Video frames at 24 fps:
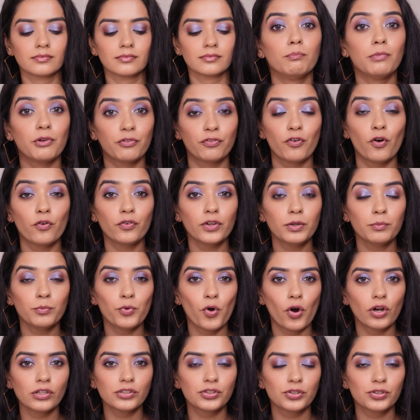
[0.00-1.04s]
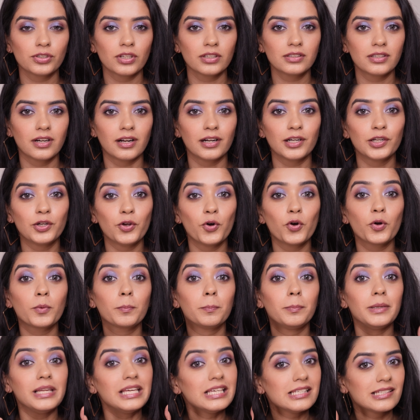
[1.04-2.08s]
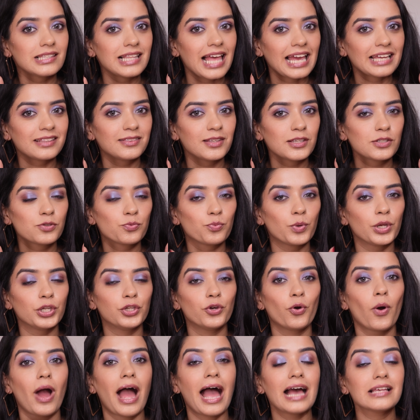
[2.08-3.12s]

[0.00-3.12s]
Before we move on to the third look, please like this video